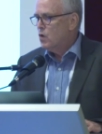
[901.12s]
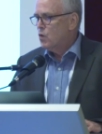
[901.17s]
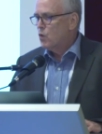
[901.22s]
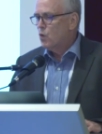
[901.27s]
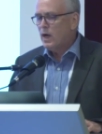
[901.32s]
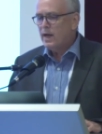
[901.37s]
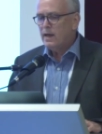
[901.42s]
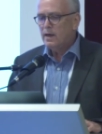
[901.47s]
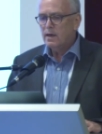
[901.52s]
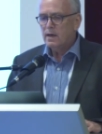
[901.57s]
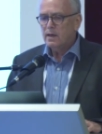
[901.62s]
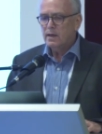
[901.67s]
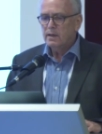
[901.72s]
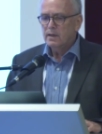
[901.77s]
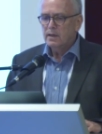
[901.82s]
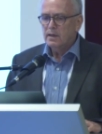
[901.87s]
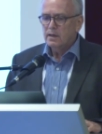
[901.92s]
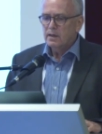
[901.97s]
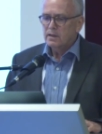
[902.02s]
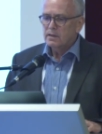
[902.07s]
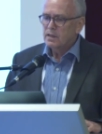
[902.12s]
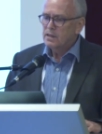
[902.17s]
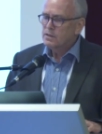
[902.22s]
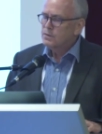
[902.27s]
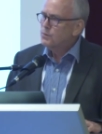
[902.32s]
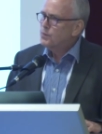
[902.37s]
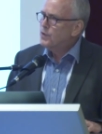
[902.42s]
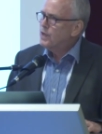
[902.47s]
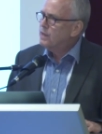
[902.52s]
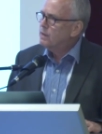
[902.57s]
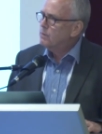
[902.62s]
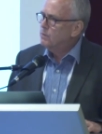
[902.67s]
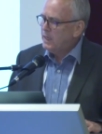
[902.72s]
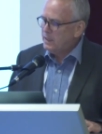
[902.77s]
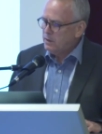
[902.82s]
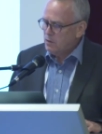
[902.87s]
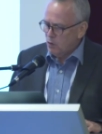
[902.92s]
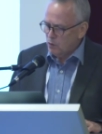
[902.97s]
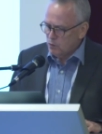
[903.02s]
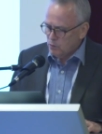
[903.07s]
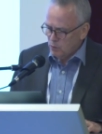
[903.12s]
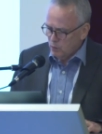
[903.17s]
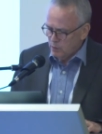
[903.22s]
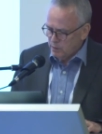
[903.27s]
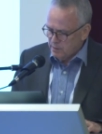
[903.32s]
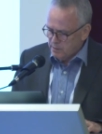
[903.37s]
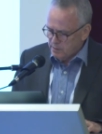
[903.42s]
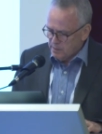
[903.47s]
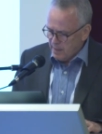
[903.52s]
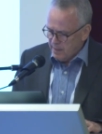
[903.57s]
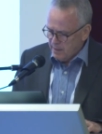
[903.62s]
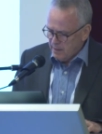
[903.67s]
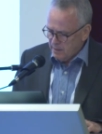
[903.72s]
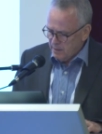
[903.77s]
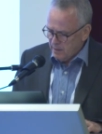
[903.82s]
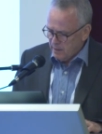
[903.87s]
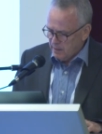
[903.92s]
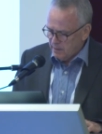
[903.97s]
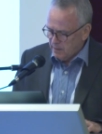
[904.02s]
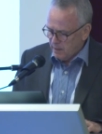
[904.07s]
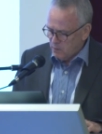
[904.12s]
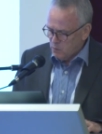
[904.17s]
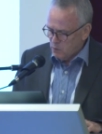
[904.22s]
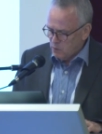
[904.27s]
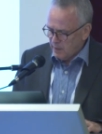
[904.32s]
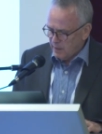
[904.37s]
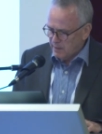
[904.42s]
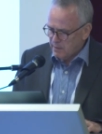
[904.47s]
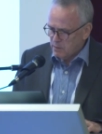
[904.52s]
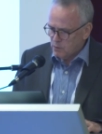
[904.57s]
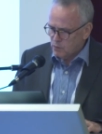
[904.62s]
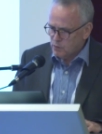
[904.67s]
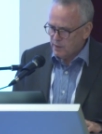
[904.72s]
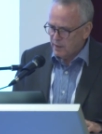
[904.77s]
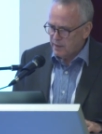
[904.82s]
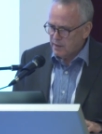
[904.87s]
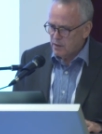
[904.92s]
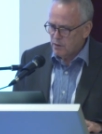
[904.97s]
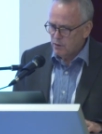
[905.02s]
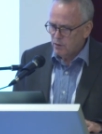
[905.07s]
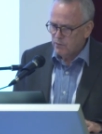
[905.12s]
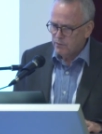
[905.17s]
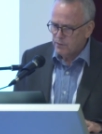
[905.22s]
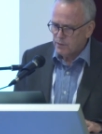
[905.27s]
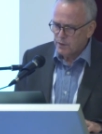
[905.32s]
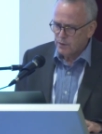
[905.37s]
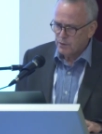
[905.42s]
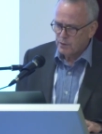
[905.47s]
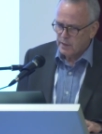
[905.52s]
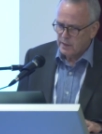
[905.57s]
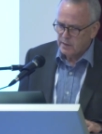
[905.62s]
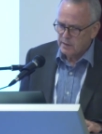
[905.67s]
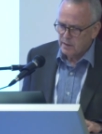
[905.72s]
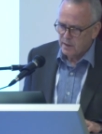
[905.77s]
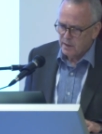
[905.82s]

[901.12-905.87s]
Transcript: Well, this brings my talk to its end, and I would like to thank you for your kind